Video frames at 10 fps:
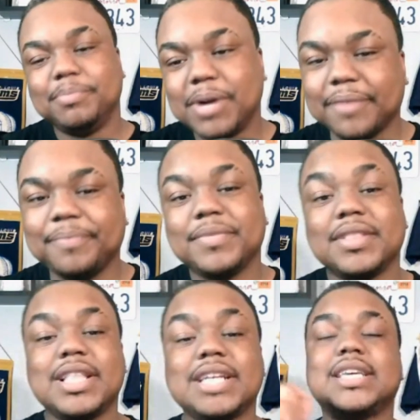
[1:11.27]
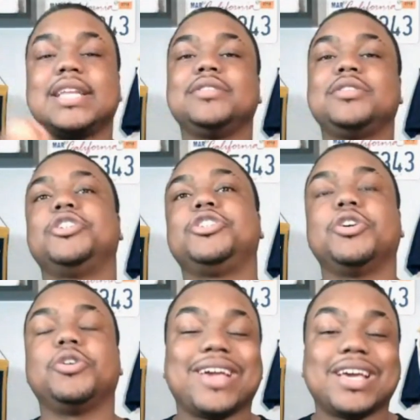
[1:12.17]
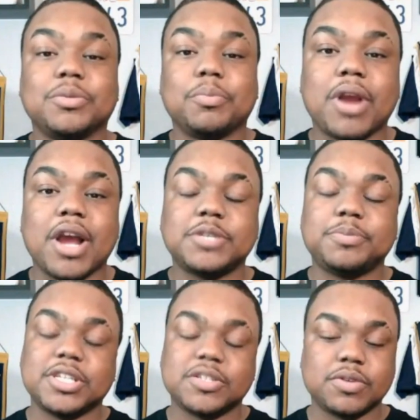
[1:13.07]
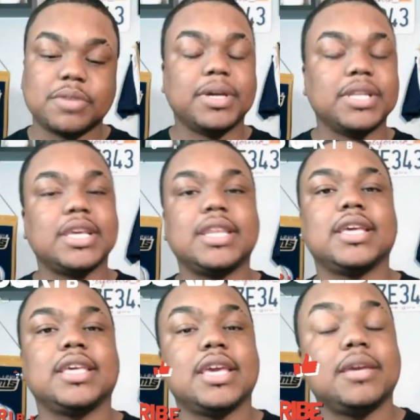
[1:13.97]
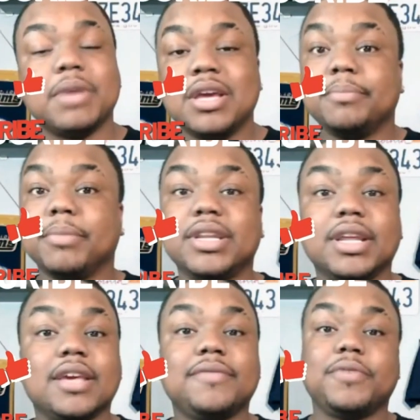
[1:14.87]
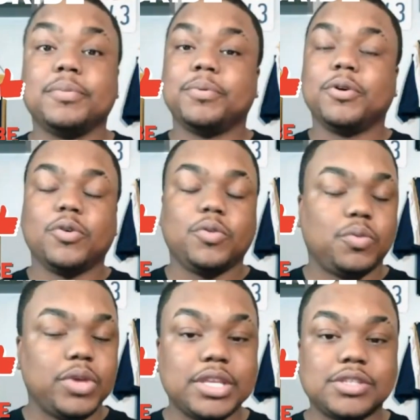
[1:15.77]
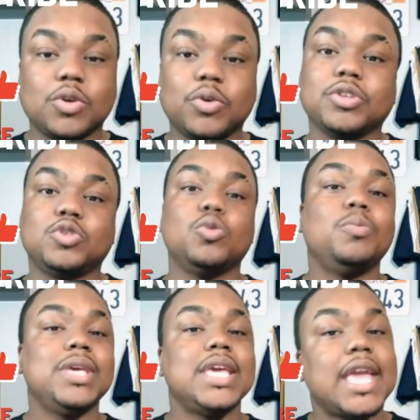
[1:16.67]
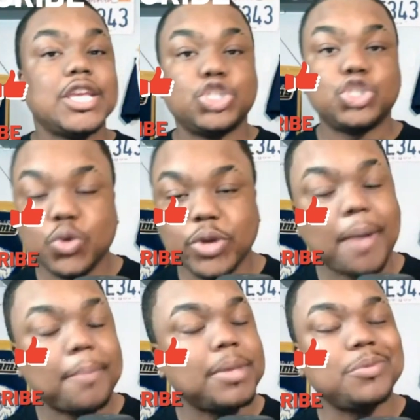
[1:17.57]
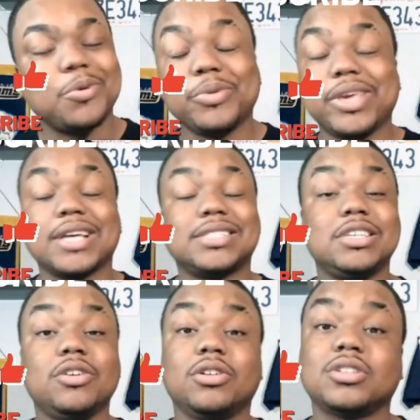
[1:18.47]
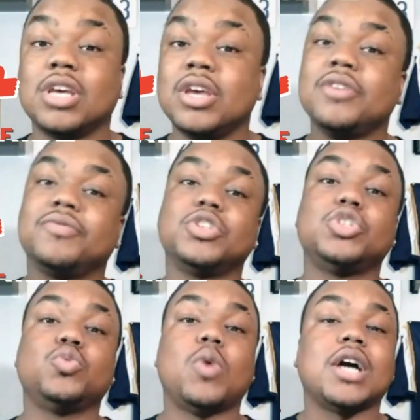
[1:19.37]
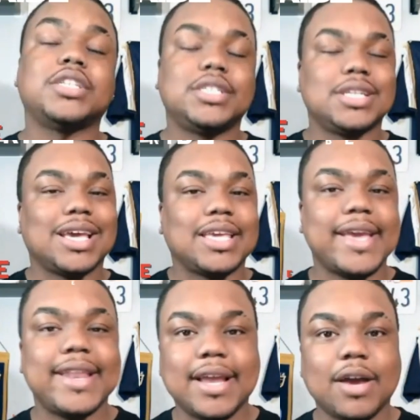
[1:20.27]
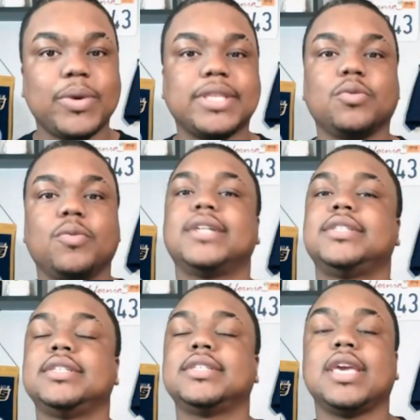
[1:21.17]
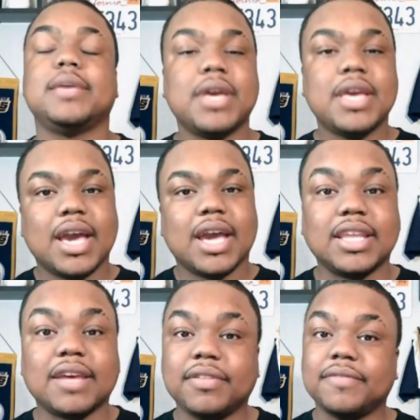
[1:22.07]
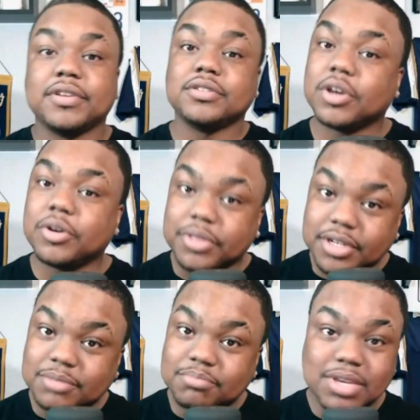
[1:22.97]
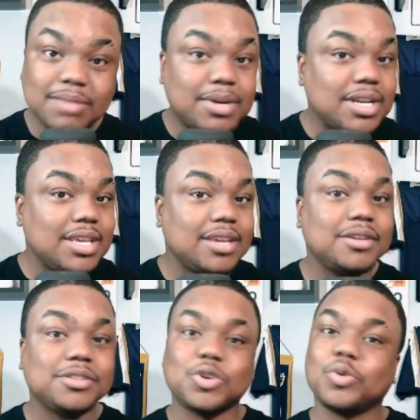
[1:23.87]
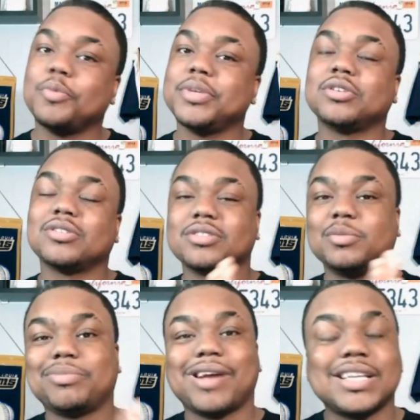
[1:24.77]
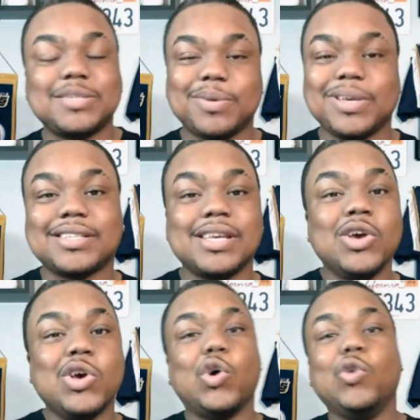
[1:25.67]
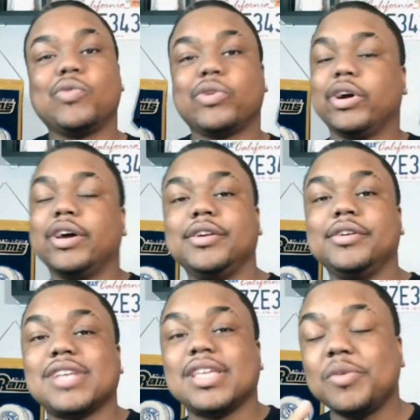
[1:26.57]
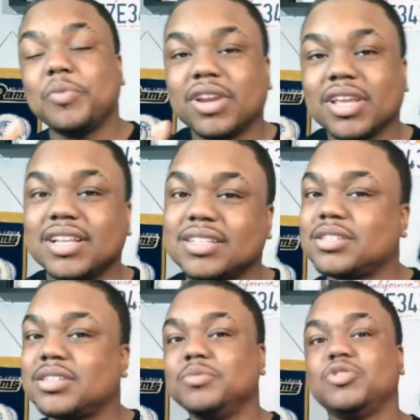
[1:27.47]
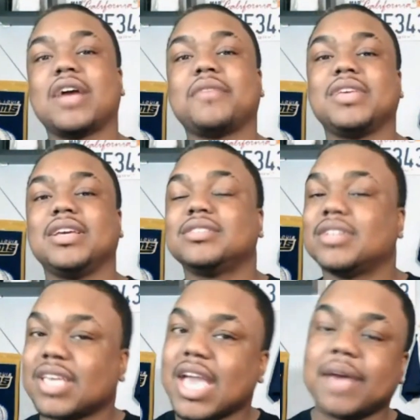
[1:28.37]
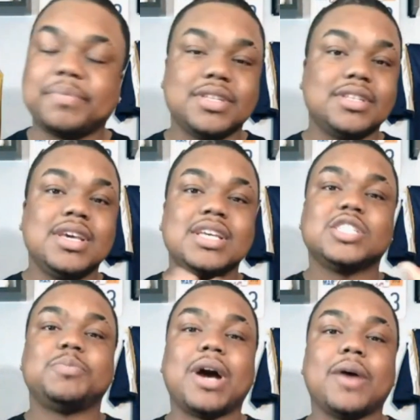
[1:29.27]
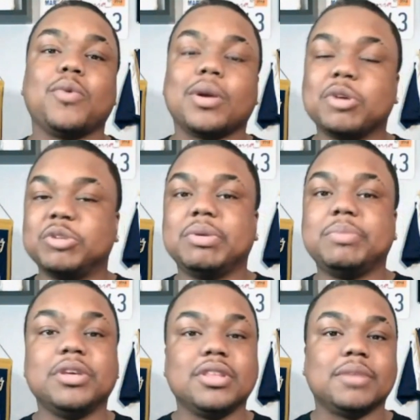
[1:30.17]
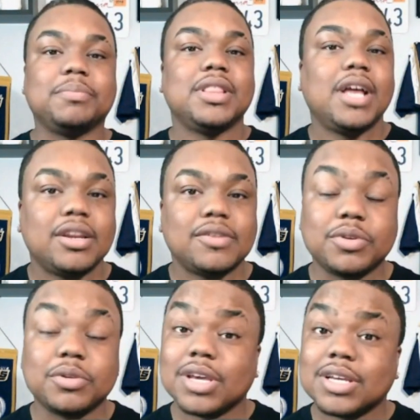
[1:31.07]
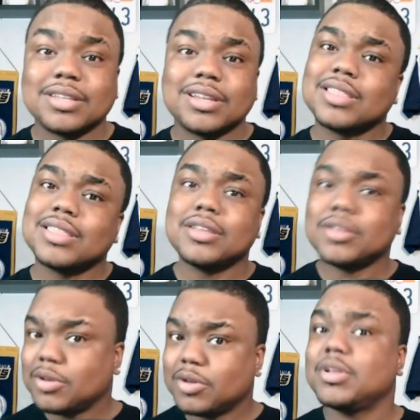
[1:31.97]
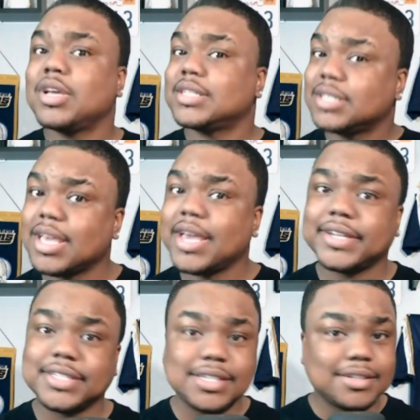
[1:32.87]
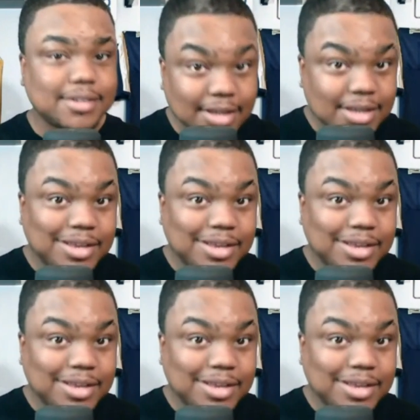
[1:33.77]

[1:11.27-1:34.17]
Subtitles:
But let's get into the show. I got some prize picks for the Monday night game. Monday night football, it's going to be a shootout, people. We got Seahawks versus Washington. I cannot wait to watch this game. I definitely feel as though there's some big money here. So we're going to be talking some prize picks, over-unders, and then we're going to get into some DraftKings. A captain spot where I'm going to be building up a lineup for you guys that I think, you know, you guys can cash in and